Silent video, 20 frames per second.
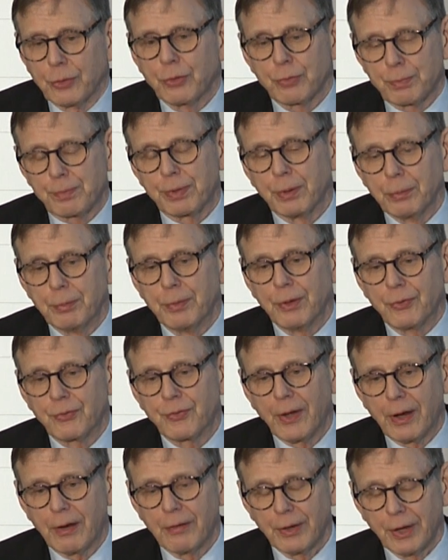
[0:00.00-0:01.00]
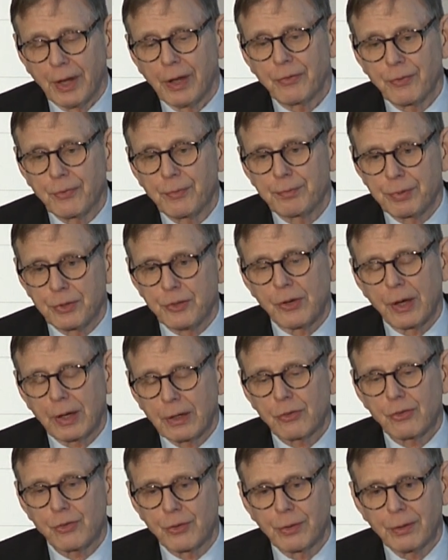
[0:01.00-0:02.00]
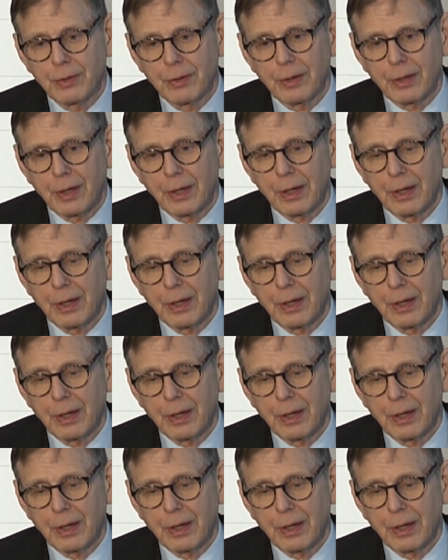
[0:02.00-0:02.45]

it was probably a fair enough projection.